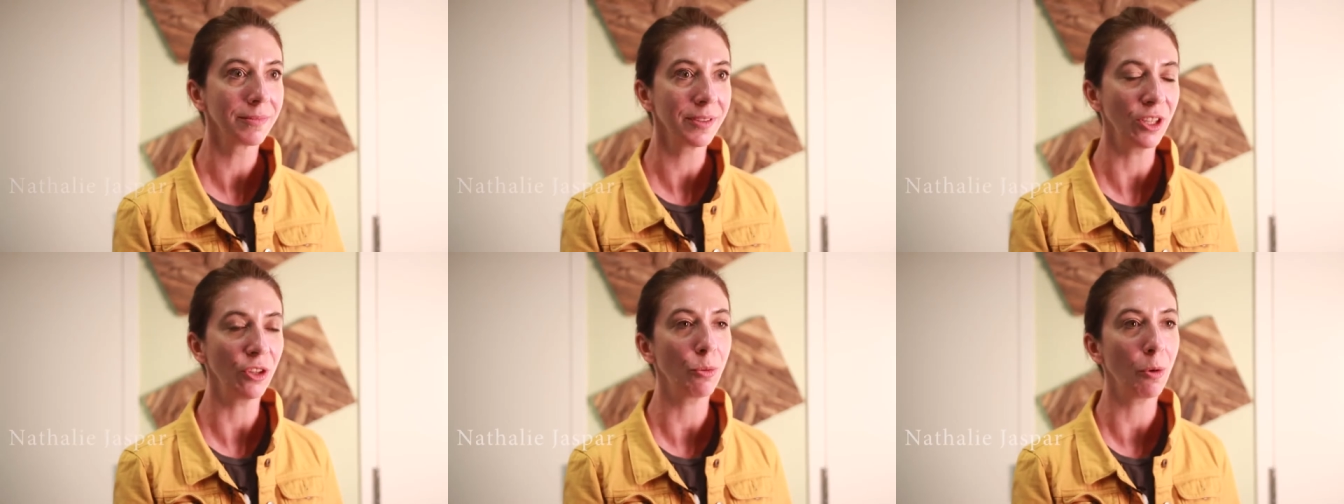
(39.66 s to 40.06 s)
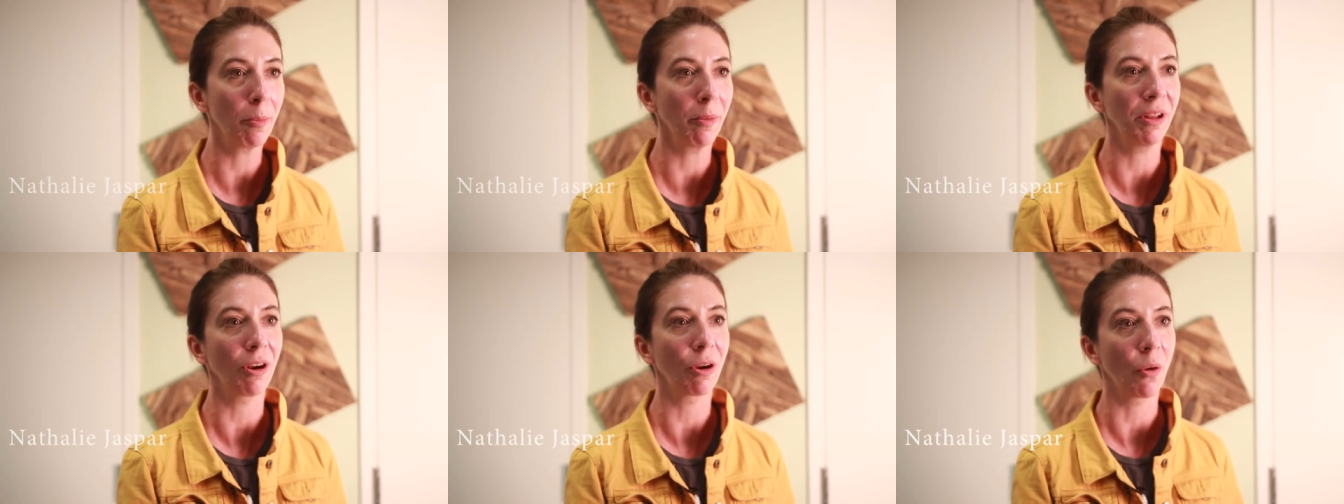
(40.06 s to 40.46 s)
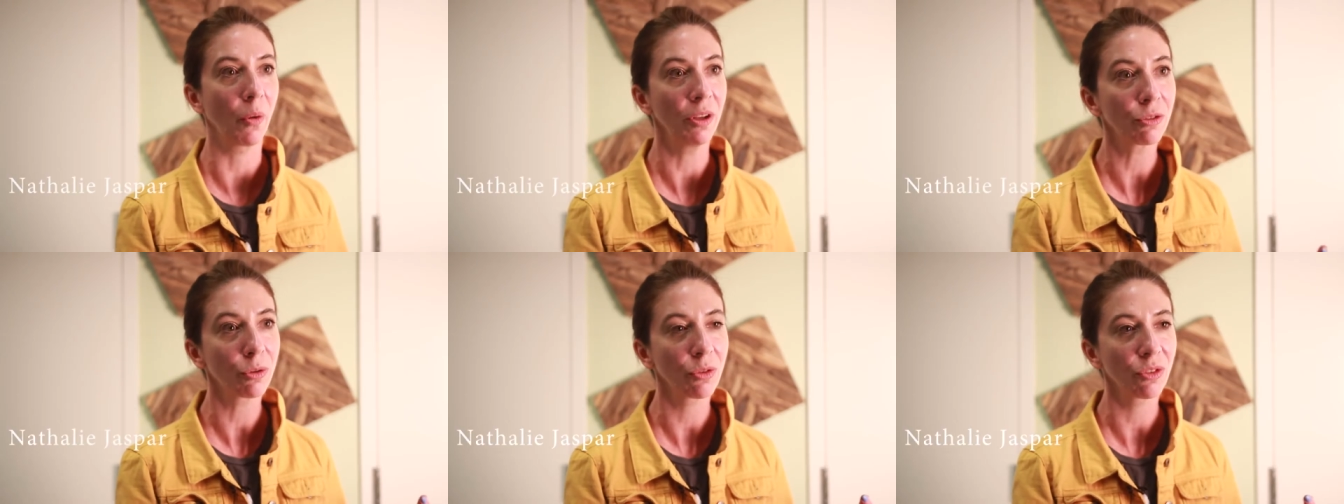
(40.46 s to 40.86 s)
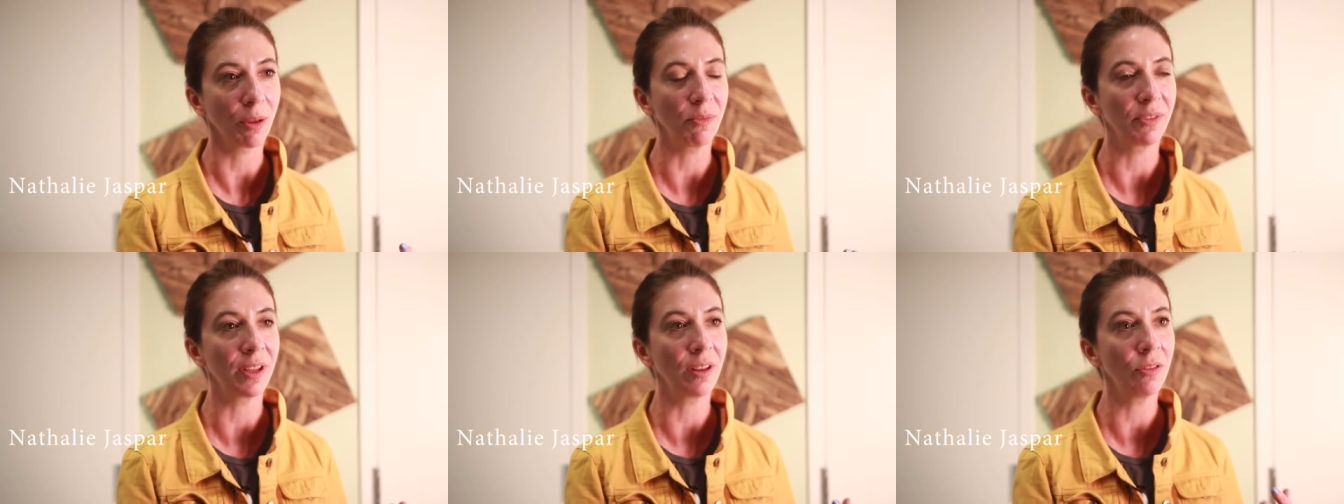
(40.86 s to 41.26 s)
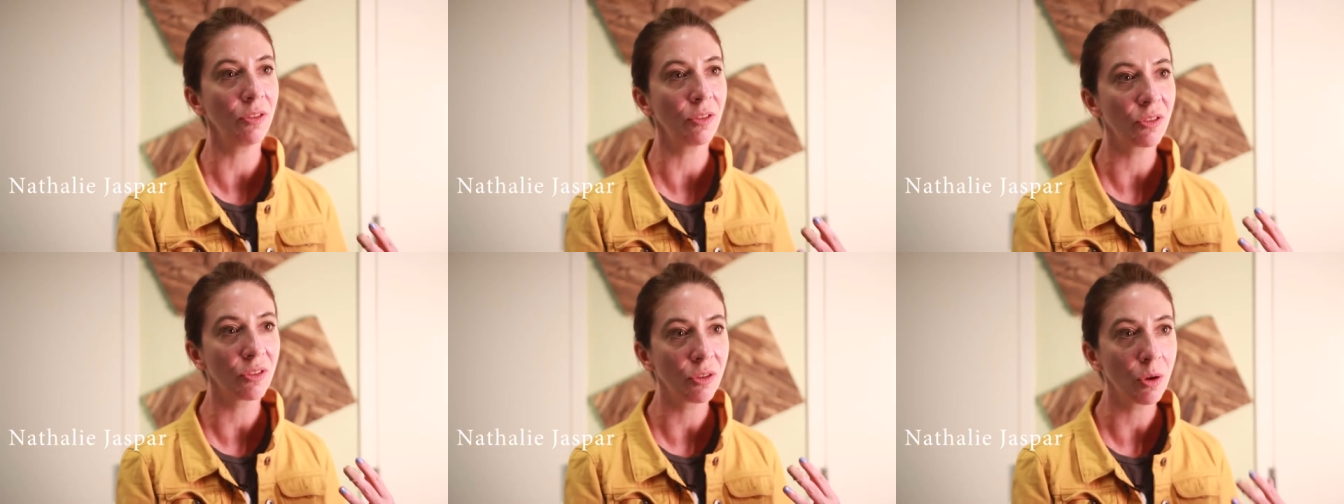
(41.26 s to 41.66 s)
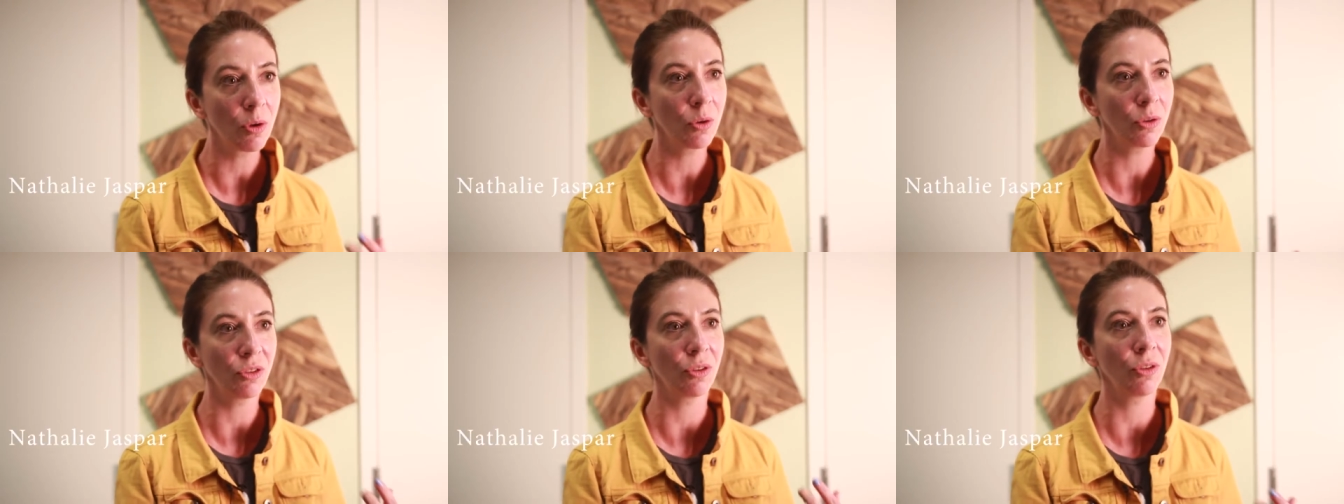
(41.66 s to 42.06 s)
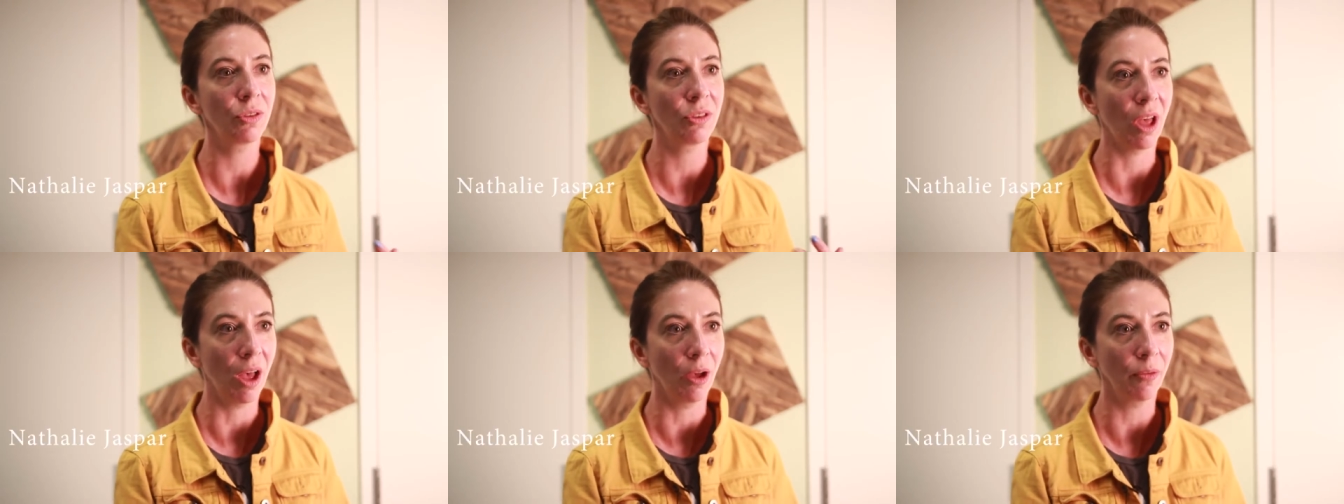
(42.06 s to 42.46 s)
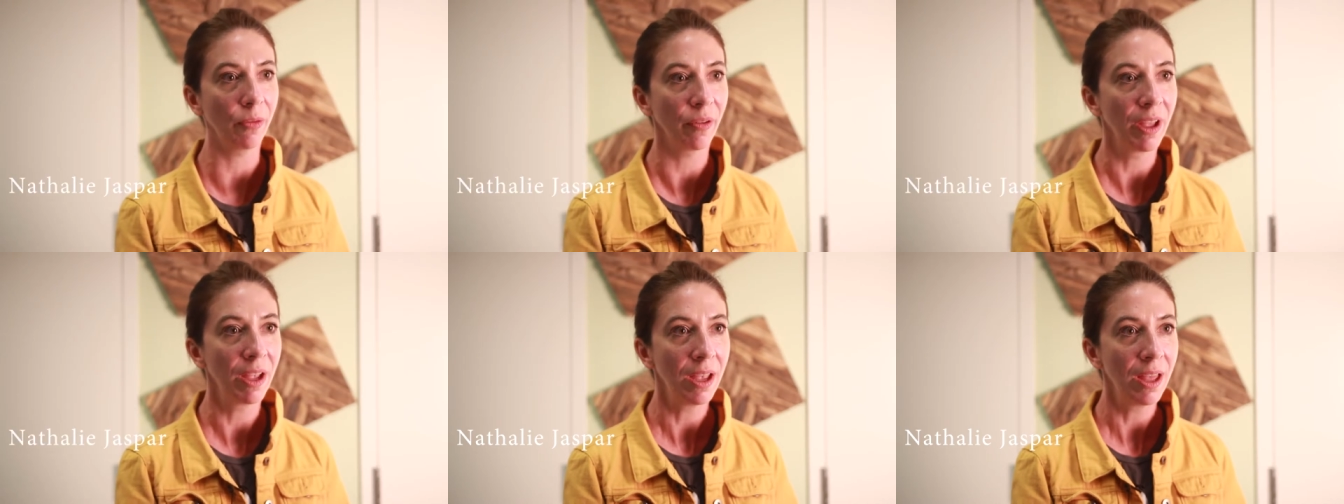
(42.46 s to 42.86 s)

These women are going through something so, so tough,